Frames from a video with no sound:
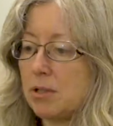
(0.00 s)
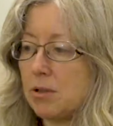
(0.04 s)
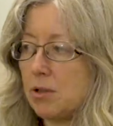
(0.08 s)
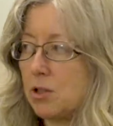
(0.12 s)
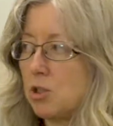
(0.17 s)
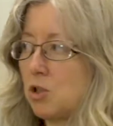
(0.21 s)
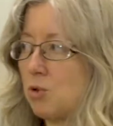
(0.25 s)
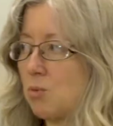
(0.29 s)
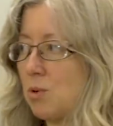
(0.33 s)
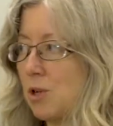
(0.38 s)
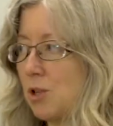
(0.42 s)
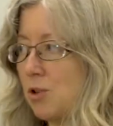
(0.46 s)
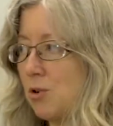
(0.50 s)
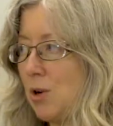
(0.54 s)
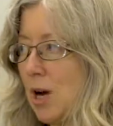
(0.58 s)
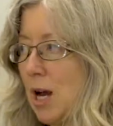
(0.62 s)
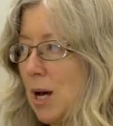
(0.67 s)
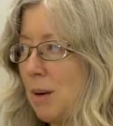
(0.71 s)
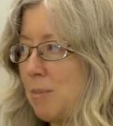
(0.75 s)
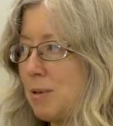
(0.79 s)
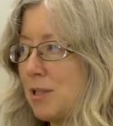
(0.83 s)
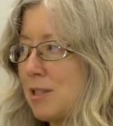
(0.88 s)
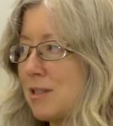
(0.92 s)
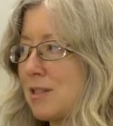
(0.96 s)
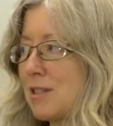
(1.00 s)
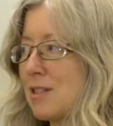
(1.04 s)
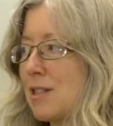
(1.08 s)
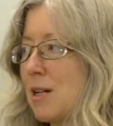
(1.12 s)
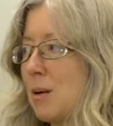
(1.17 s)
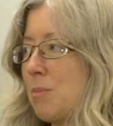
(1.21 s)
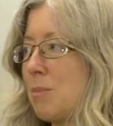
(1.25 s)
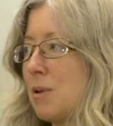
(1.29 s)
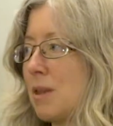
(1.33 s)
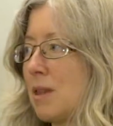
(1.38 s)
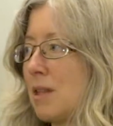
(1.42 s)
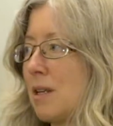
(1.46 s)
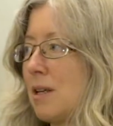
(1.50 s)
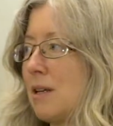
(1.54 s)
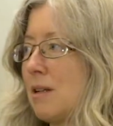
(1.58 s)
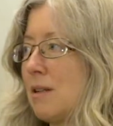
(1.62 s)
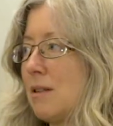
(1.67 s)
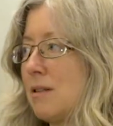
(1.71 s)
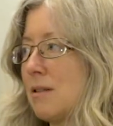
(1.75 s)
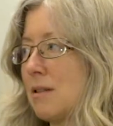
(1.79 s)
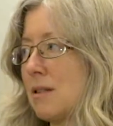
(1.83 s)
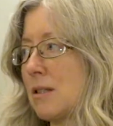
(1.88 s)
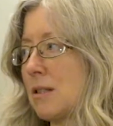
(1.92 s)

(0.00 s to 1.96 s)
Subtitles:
onto other habits type of things.